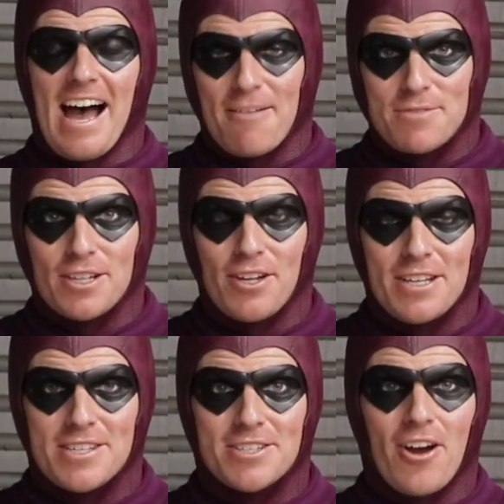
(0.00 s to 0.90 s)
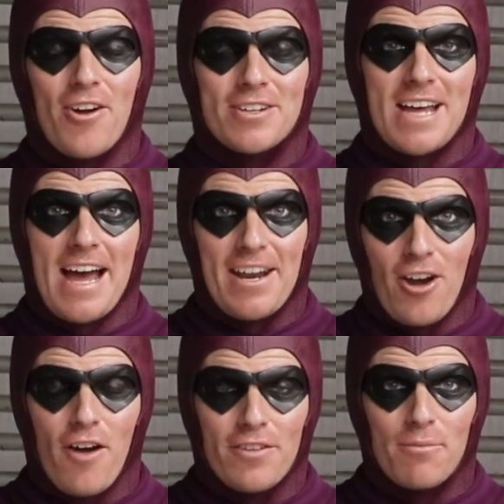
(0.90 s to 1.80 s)
Absolutely stoked
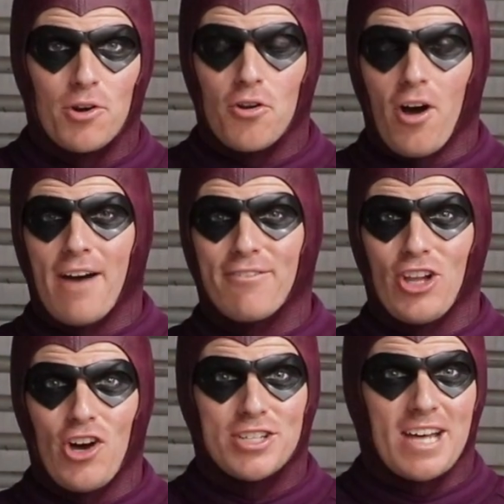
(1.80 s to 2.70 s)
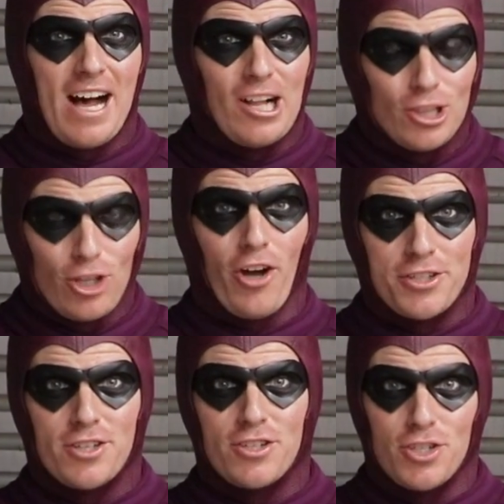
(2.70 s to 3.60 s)
and over the moon. I've learned a
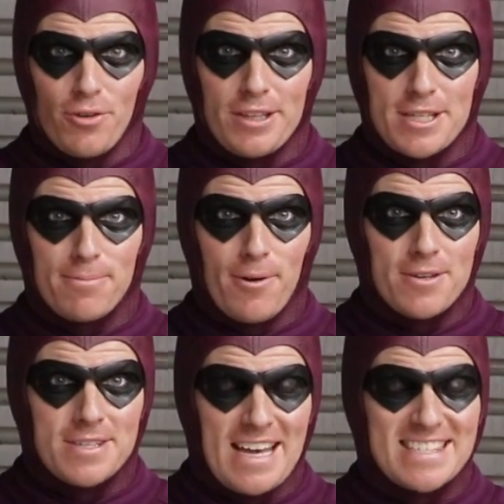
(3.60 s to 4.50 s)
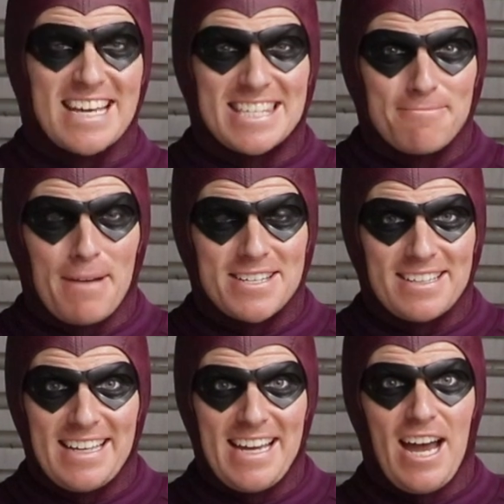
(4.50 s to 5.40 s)
lot during this process,
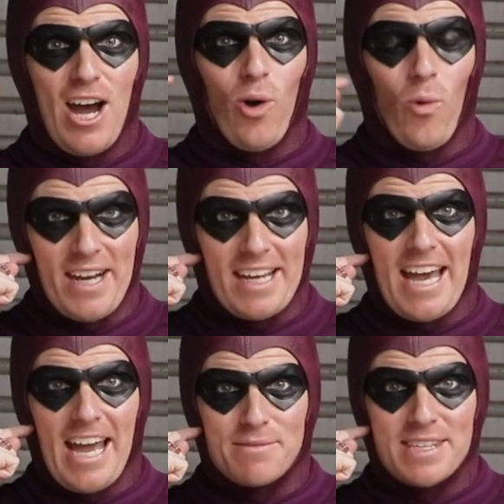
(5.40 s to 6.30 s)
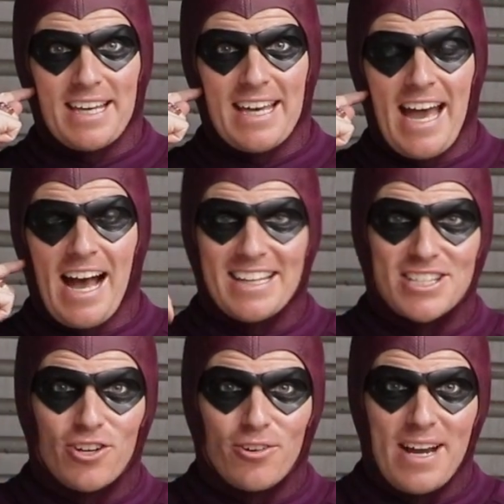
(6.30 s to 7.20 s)
especially when it came to the cowl.
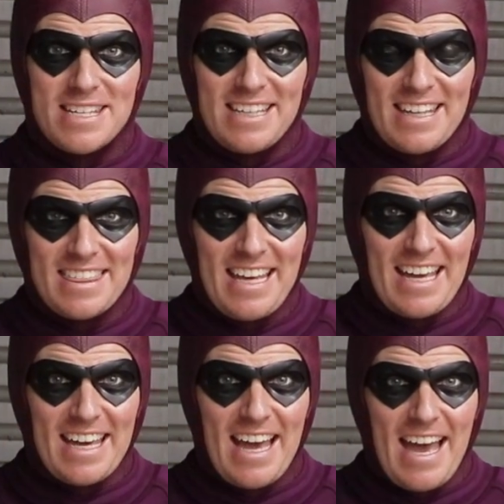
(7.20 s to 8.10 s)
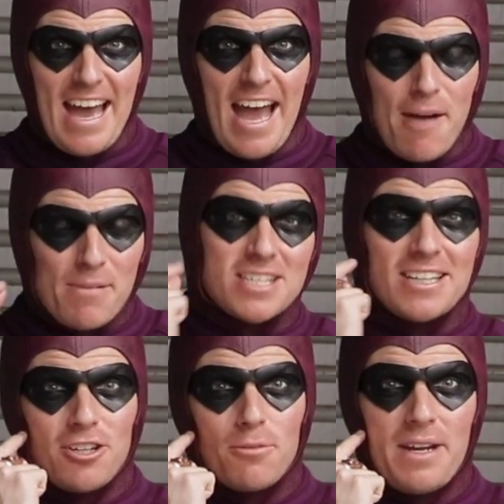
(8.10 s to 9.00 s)
It's crazy to think how much
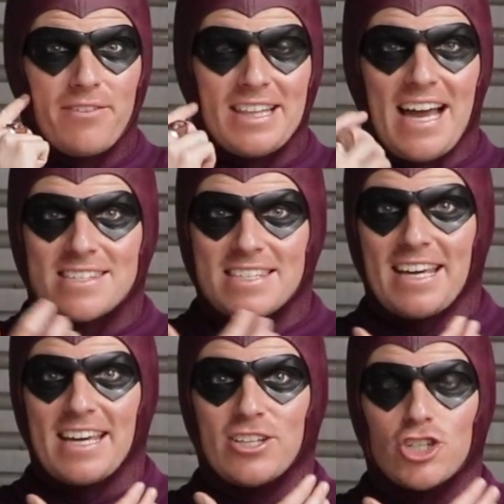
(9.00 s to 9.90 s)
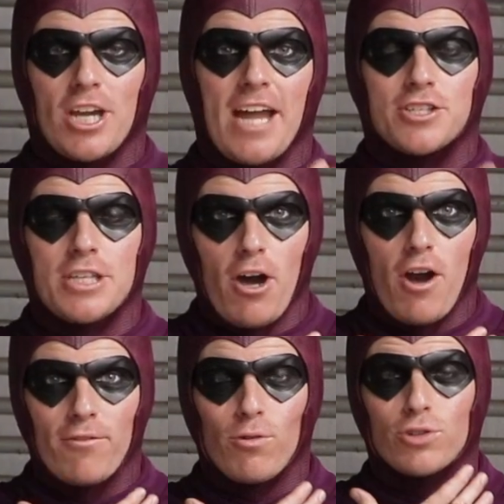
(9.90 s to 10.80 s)
a little bit of elastic can change the
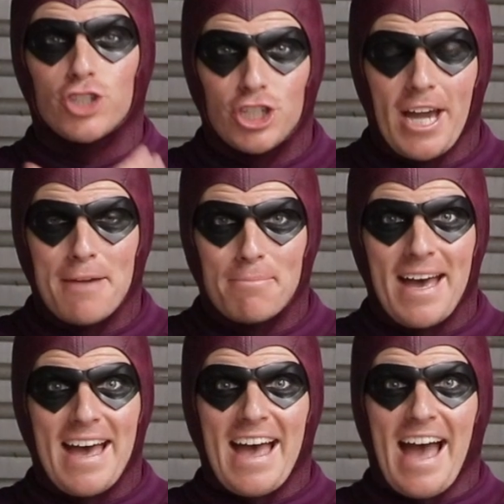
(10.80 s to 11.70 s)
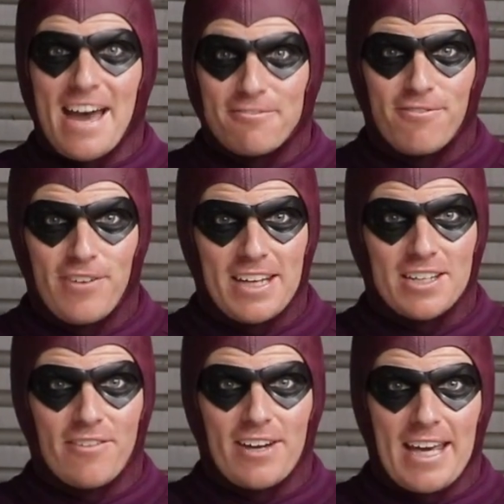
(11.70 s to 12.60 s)
overall shape and
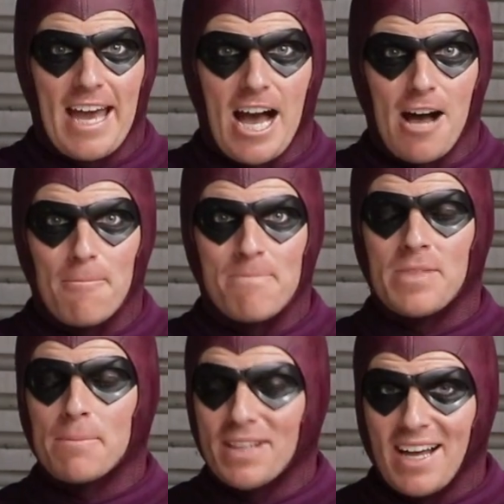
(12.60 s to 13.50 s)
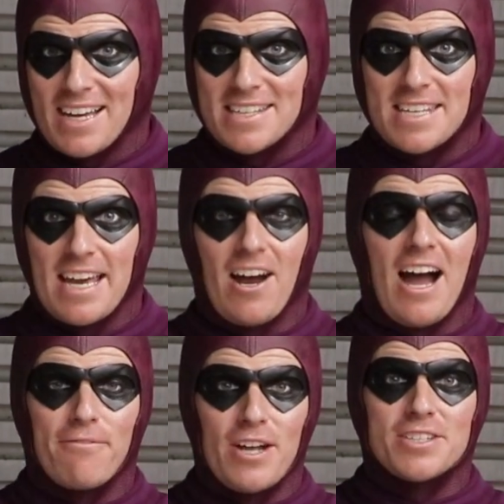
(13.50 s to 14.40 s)
fit of a cowl. But like I said,
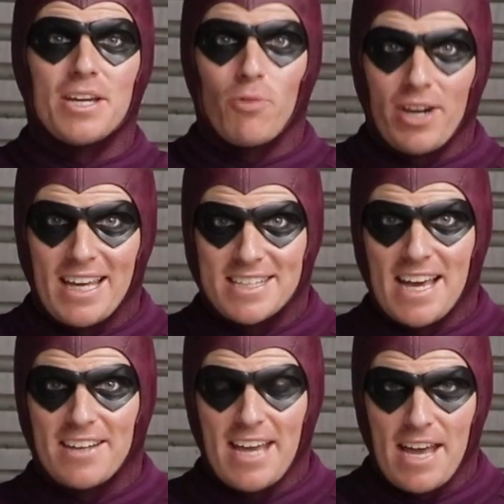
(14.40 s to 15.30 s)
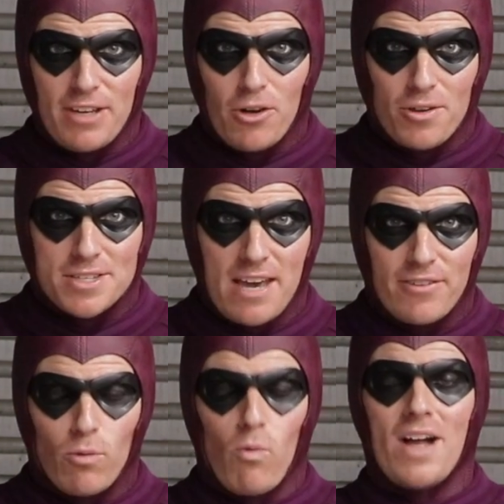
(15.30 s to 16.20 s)
I eventually want to get down to heavy horse
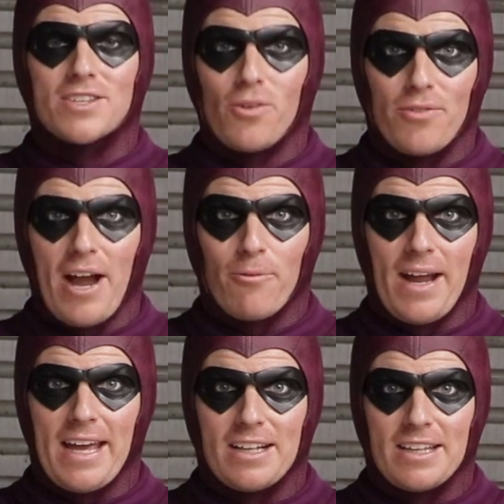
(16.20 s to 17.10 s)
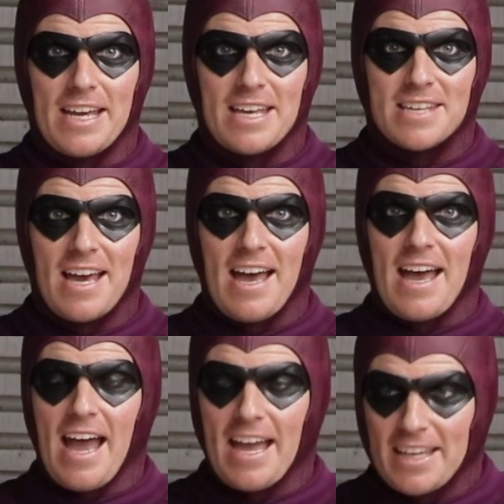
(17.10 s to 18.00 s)
heaven once all that rain clears
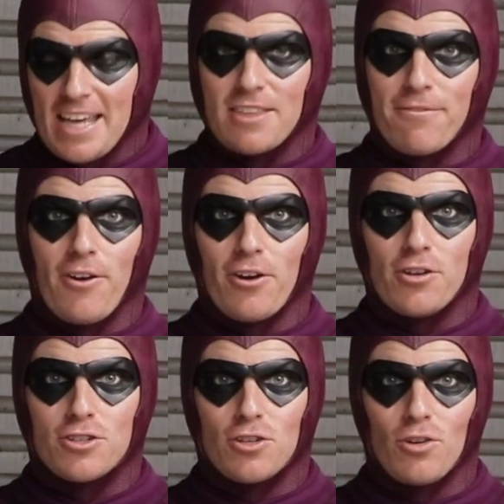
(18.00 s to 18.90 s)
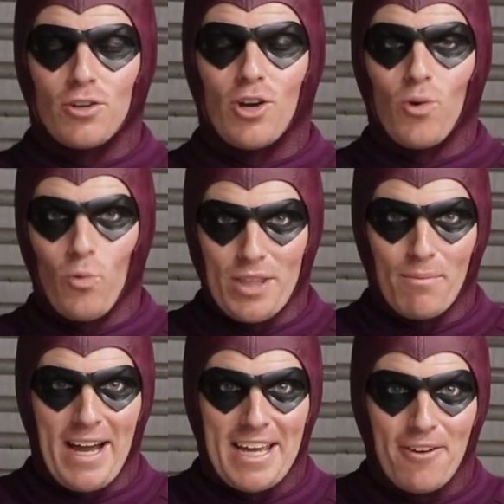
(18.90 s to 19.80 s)
and get the photo shoot with
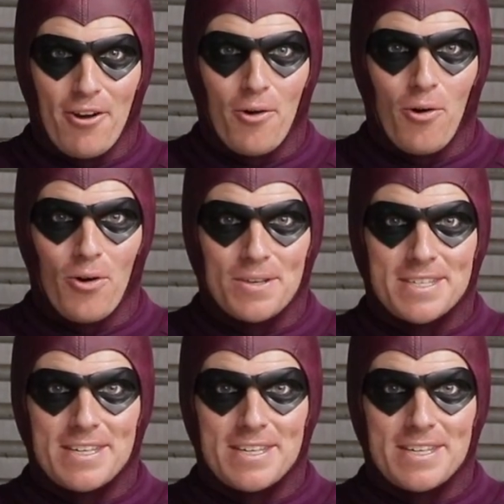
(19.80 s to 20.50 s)
my hero horse.